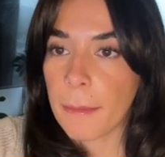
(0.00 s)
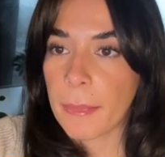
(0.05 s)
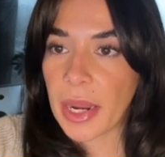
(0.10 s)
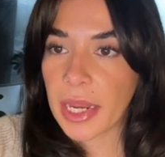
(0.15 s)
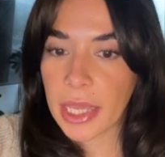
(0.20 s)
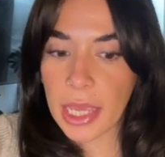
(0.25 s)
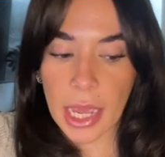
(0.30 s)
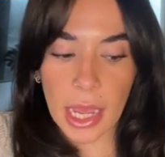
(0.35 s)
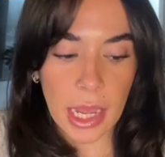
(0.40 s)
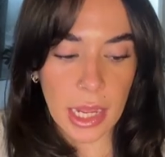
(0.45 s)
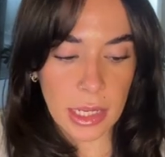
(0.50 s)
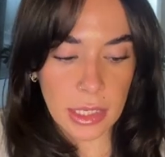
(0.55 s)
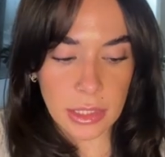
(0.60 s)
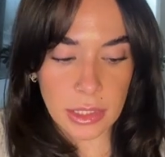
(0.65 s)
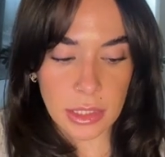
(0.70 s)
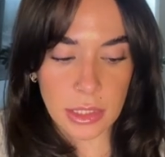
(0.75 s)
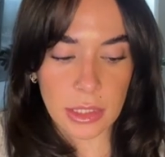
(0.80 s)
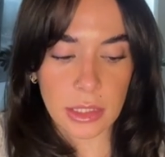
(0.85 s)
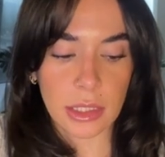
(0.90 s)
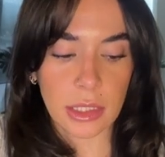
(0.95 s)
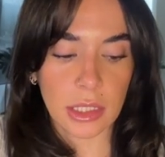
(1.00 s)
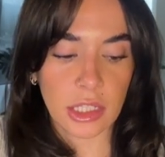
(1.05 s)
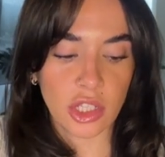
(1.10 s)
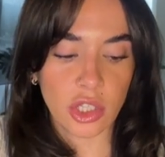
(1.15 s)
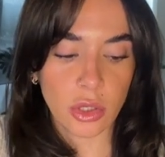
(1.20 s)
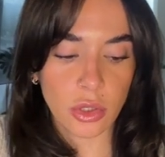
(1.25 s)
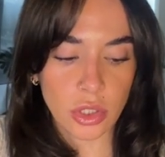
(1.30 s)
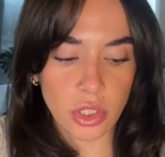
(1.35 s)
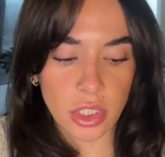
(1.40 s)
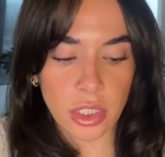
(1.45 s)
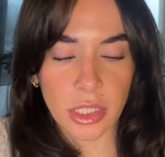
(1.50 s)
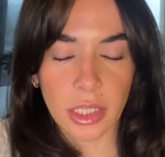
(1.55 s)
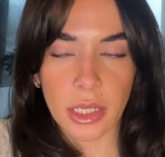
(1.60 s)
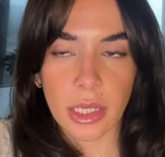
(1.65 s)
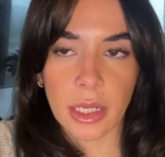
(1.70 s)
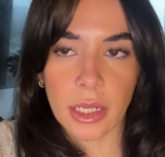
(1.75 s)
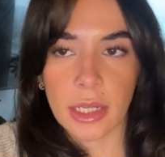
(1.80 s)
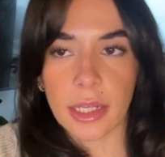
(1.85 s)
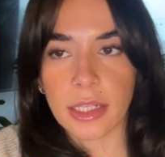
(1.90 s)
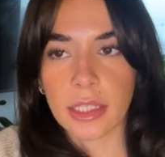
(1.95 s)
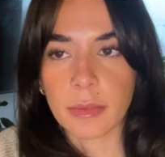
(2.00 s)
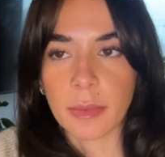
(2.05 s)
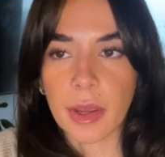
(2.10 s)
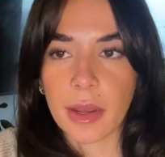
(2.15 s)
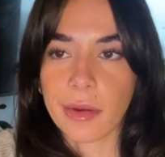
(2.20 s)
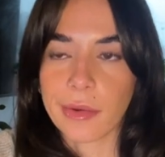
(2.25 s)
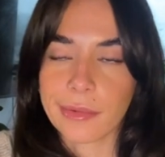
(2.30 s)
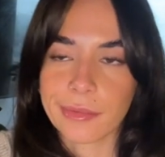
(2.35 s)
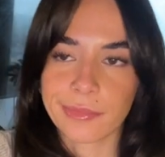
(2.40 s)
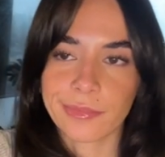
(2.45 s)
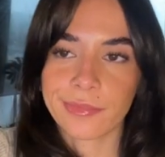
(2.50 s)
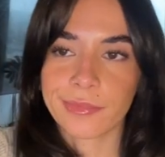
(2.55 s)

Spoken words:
My cat, usually he's about